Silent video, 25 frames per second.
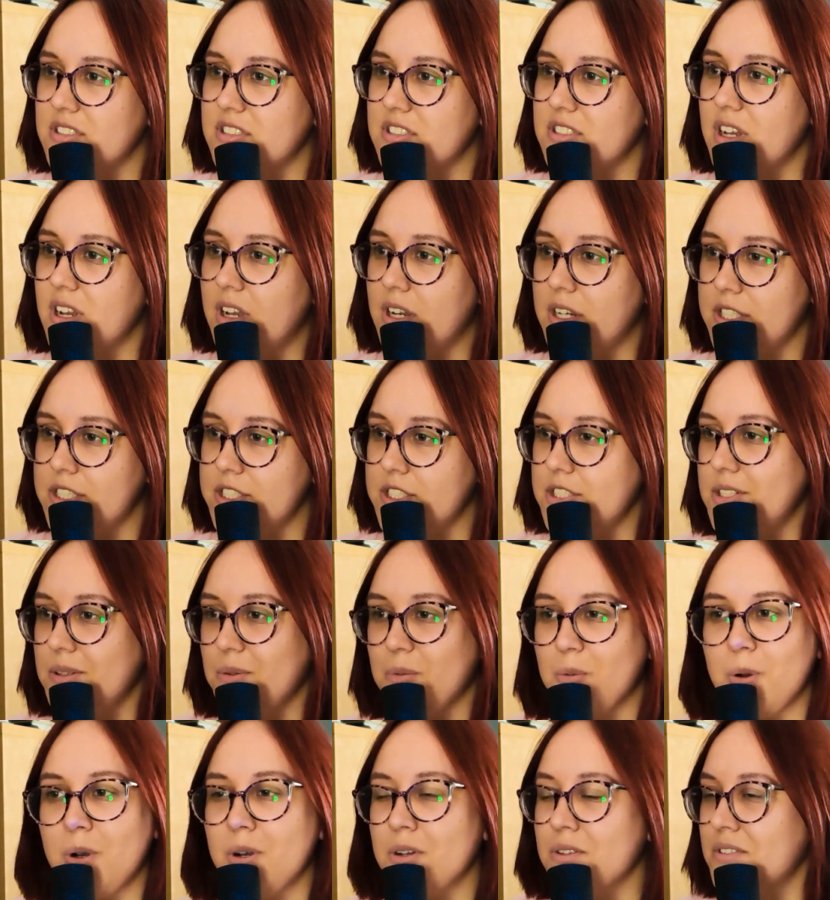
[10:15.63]
So
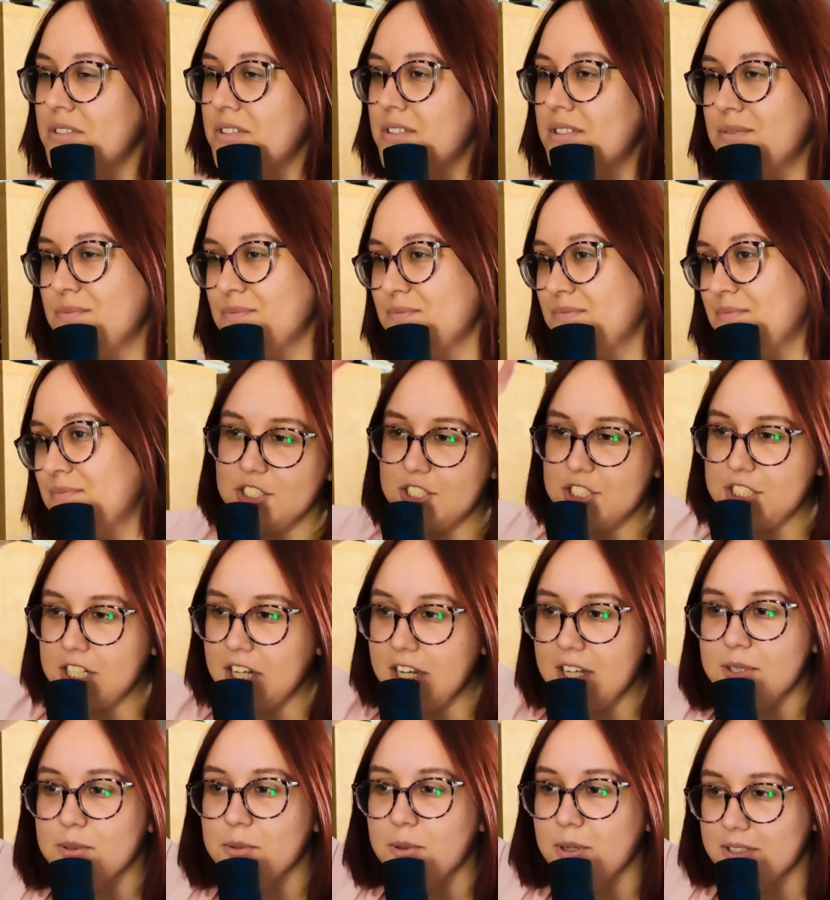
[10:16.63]
she wants.
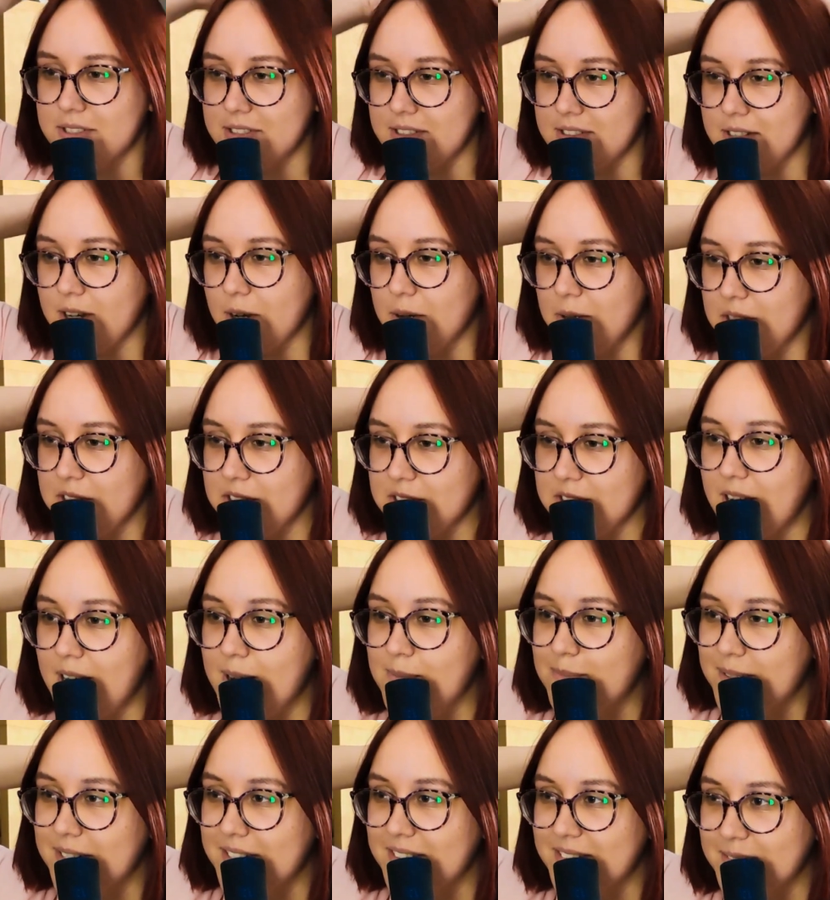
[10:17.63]
Shit, what is going to
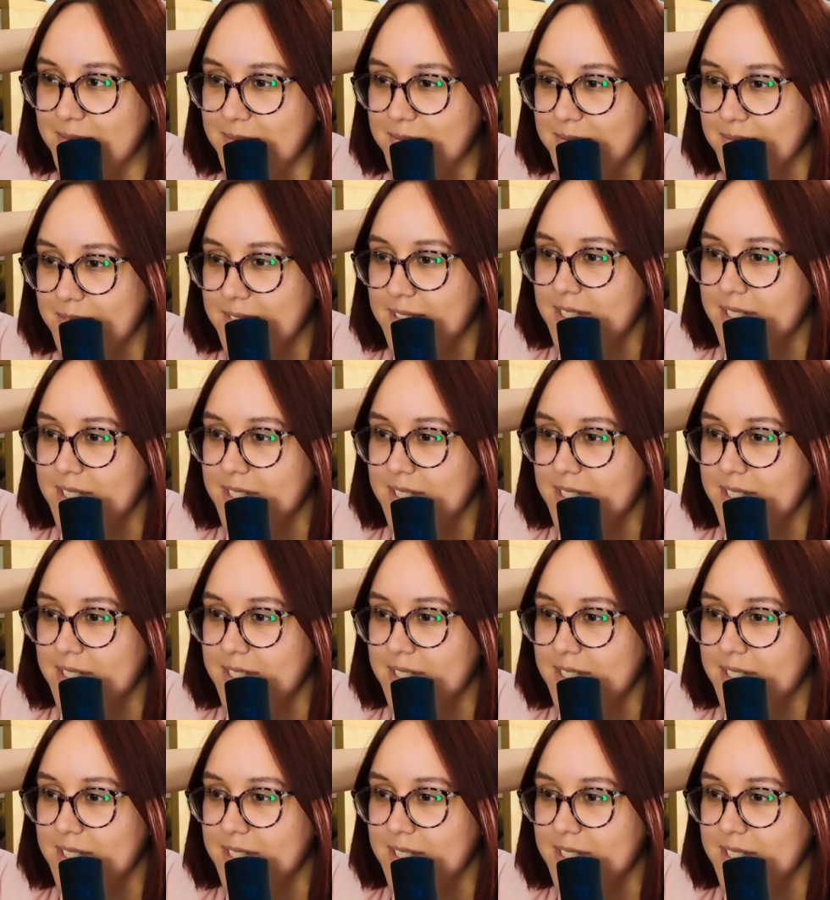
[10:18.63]
happen?